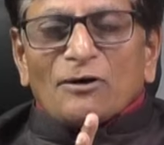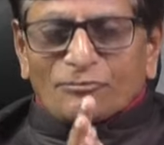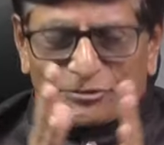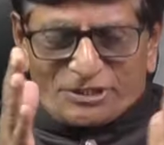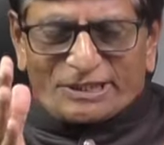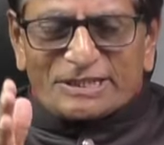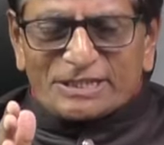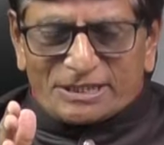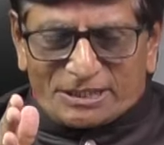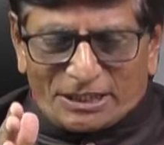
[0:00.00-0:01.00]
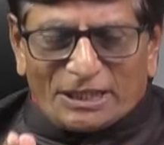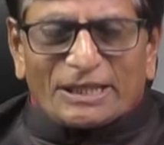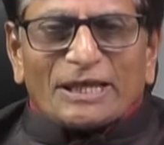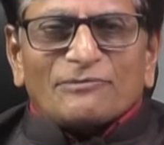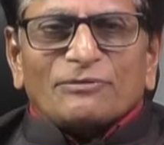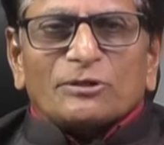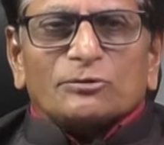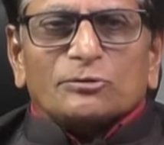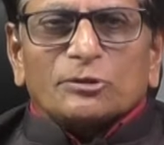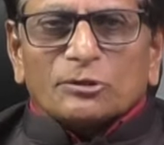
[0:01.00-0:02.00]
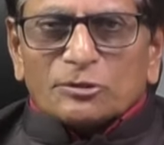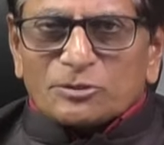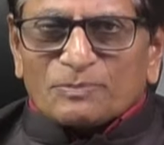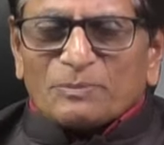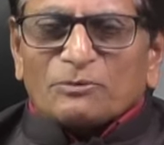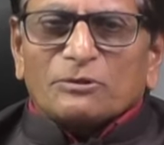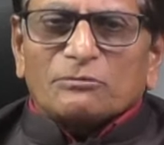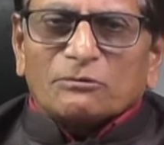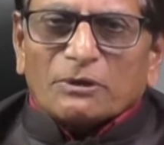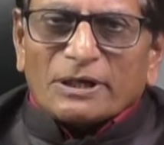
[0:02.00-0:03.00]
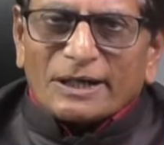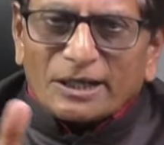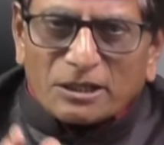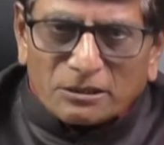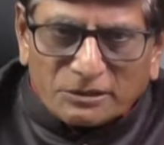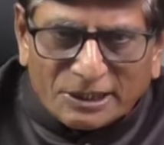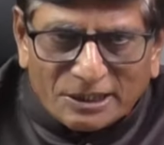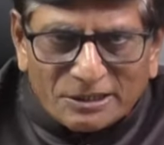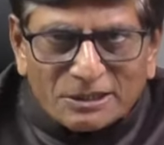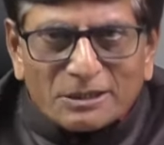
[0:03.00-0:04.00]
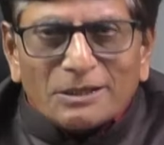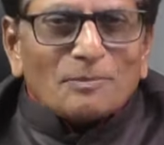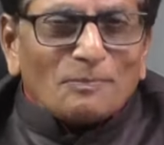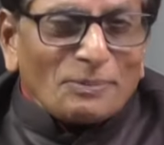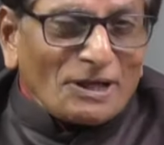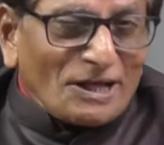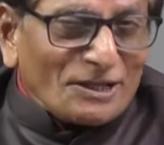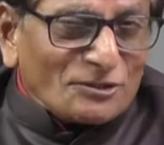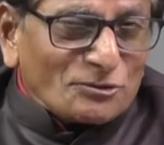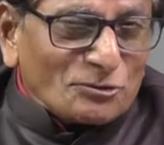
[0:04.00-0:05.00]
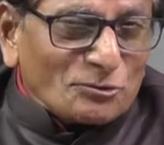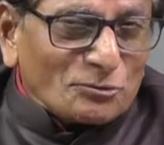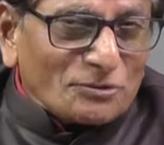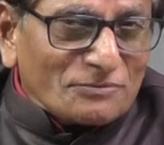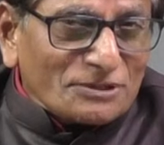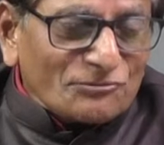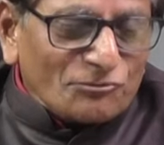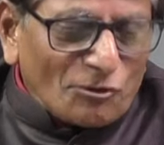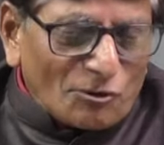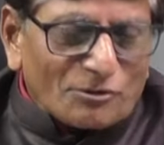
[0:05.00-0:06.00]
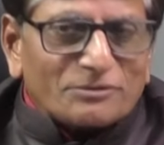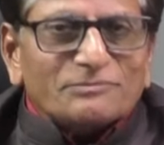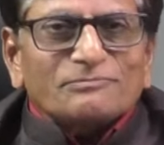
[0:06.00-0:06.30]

Of course, it is still there for those people who were recruited prior to 2004.